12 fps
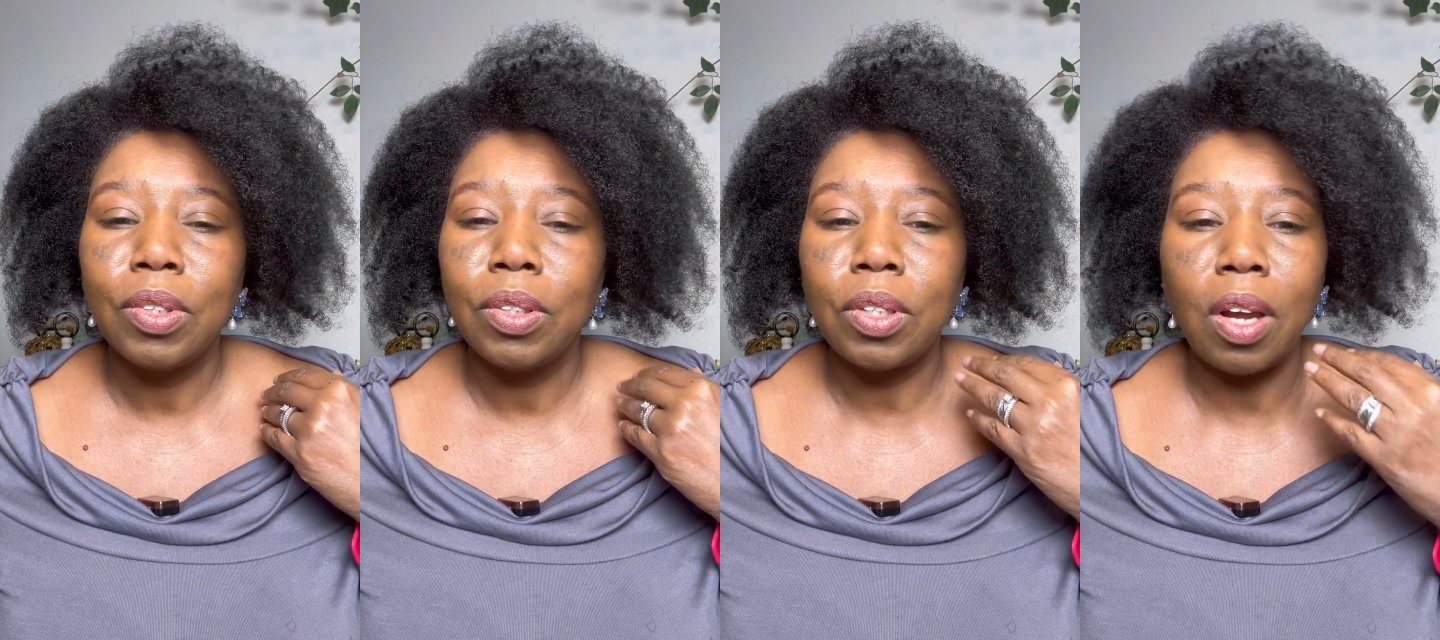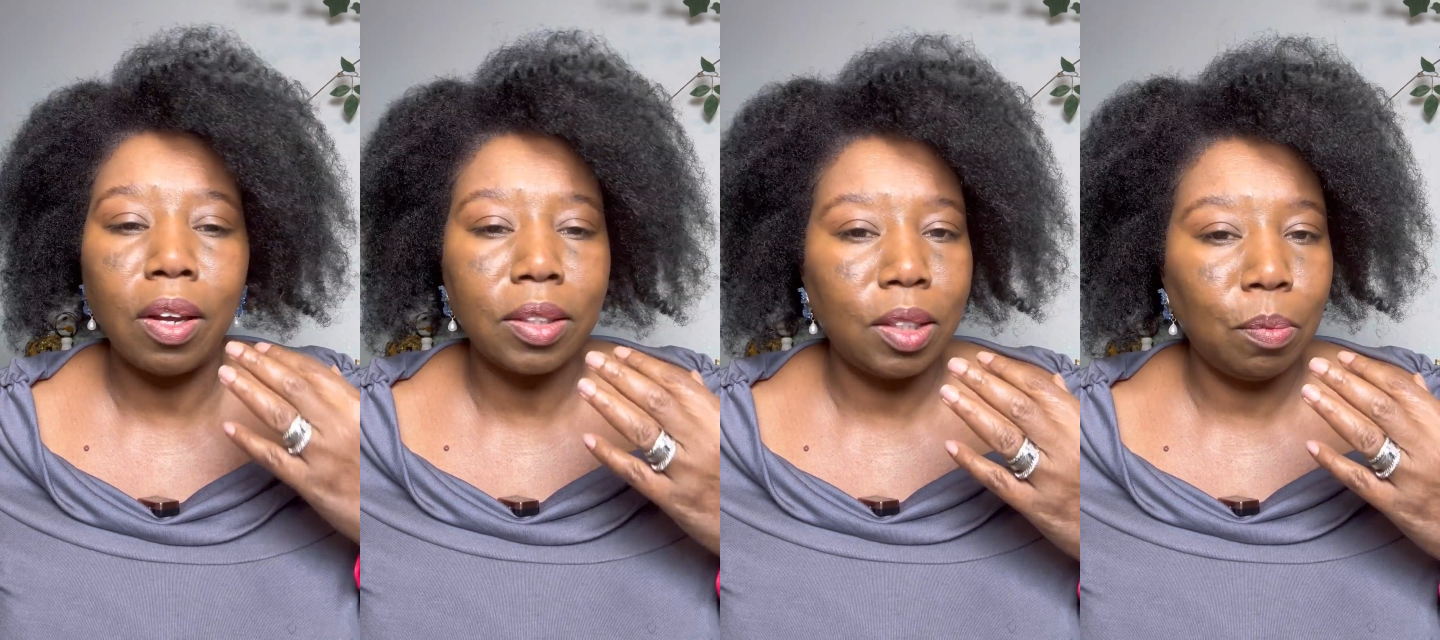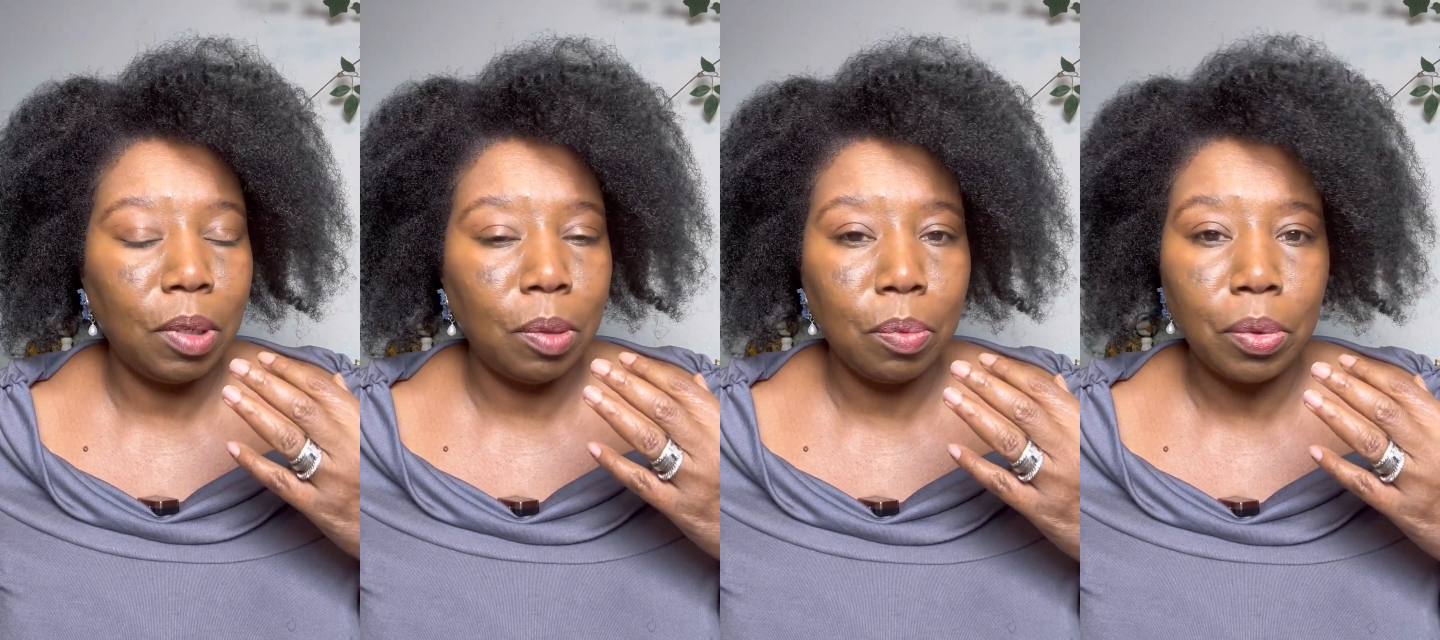talk to
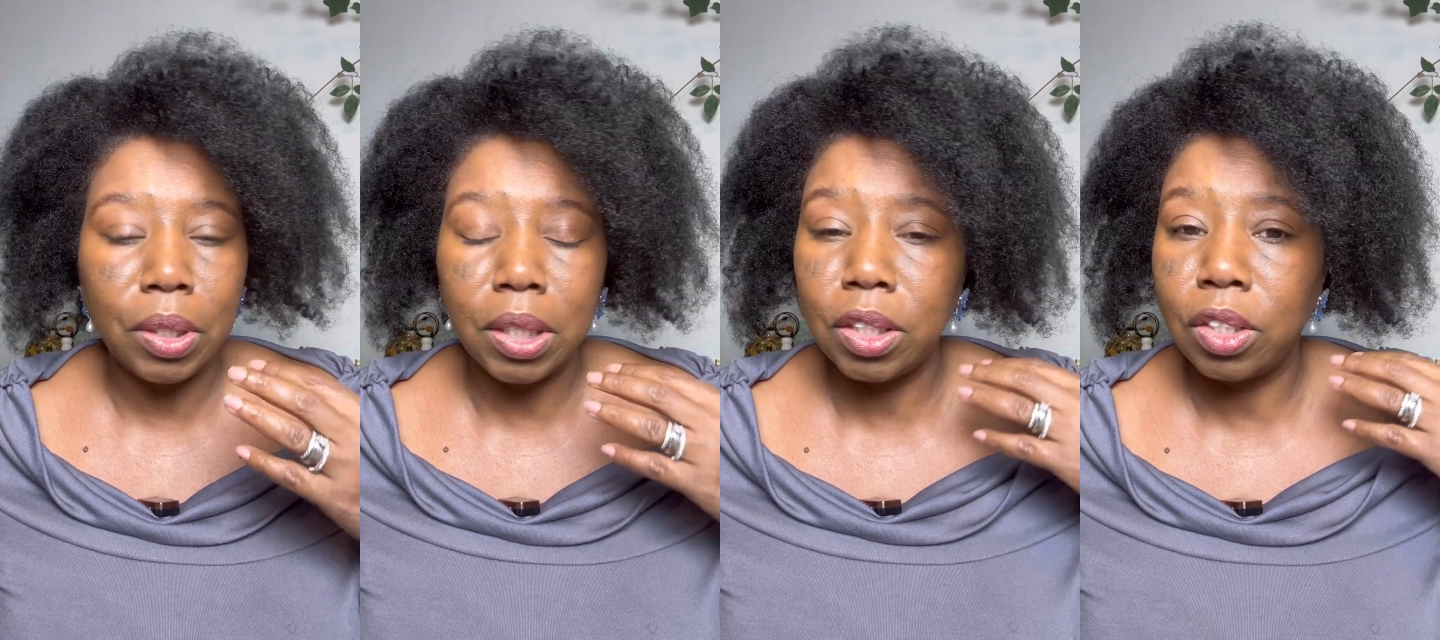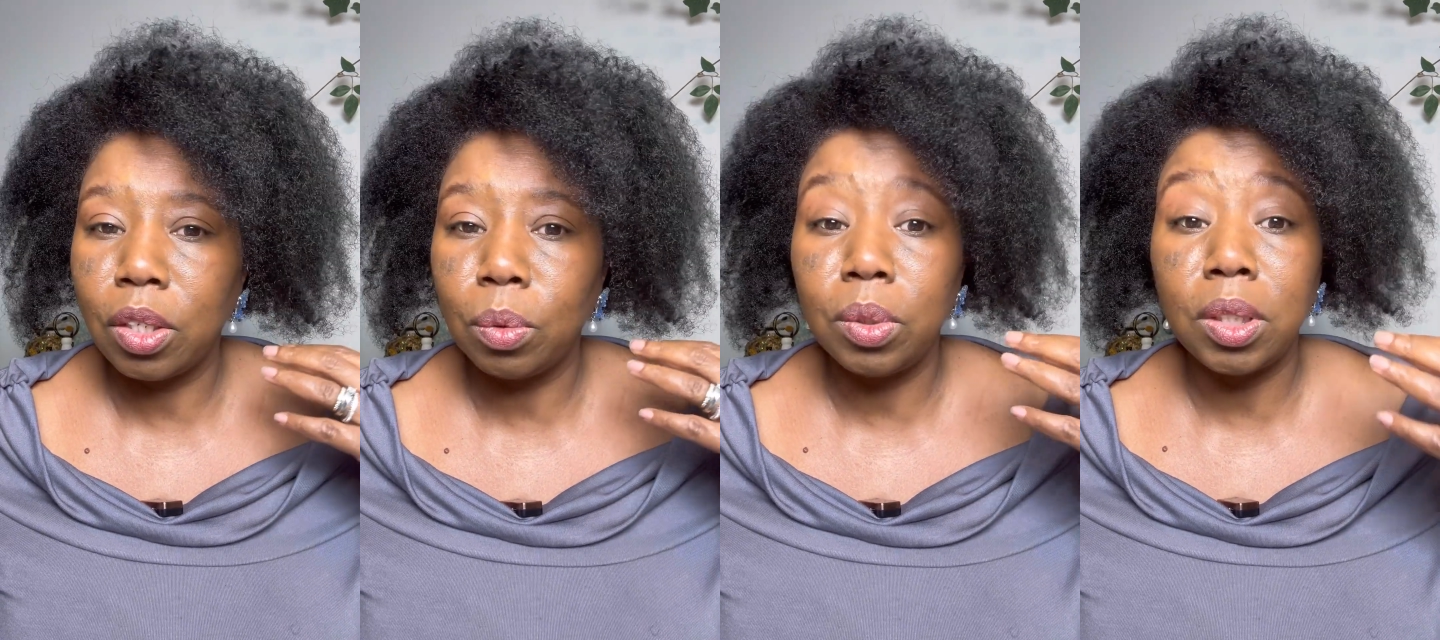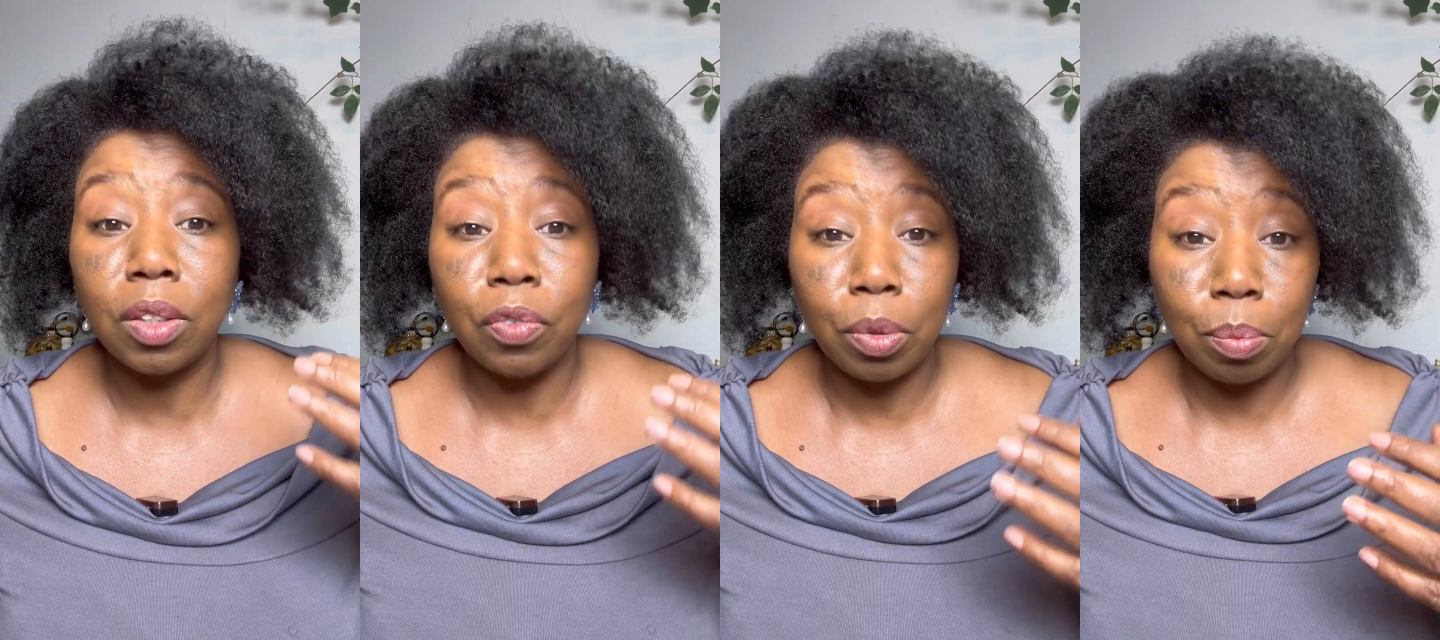people, get to know different